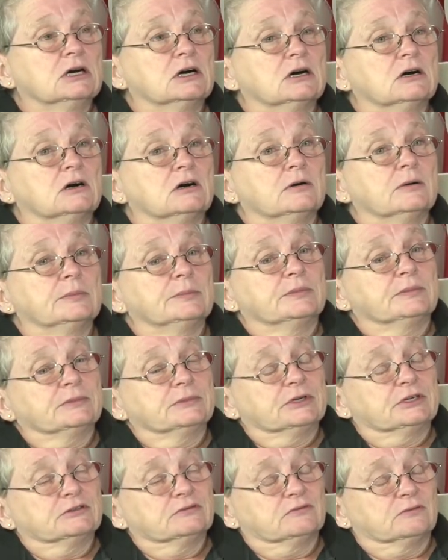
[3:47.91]
Um,
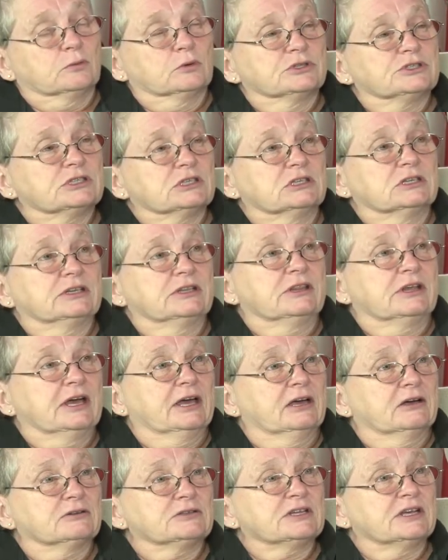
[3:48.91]
unfortunately, the
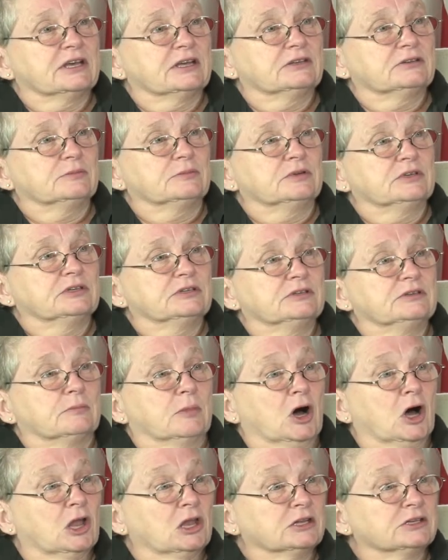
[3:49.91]
house had to be
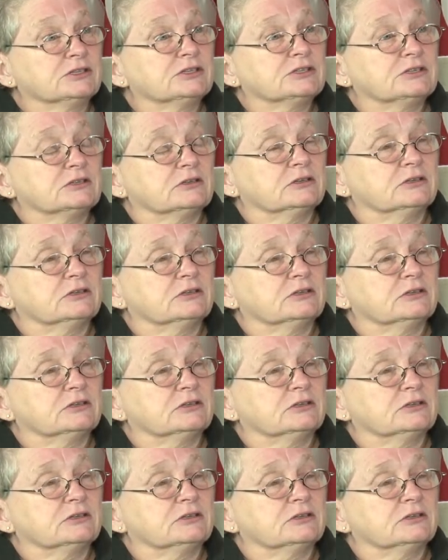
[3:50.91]
demolished.